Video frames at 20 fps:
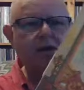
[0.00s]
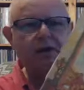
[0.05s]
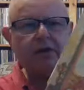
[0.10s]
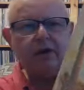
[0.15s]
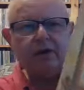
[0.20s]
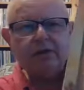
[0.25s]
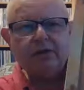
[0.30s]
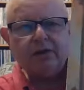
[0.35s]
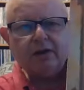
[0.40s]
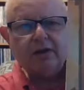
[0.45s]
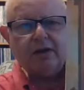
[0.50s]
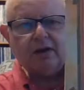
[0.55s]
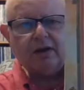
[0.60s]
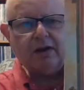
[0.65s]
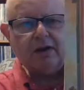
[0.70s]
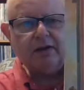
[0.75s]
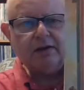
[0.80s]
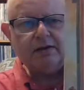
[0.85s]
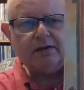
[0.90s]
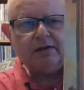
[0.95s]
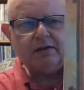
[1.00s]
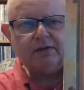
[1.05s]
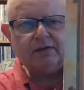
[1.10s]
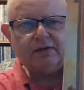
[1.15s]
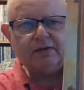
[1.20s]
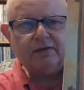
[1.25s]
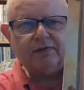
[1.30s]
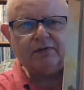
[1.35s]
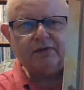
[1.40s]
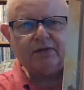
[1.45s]
I think,
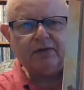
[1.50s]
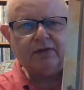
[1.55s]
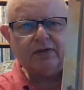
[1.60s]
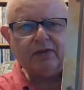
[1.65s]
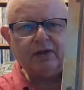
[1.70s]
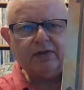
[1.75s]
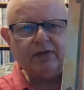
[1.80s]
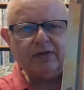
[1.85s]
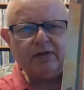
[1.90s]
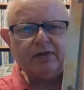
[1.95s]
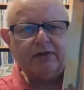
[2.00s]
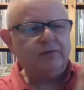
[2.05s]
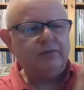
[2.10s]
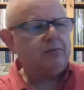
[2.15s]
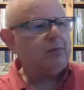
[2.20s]
1973. I think this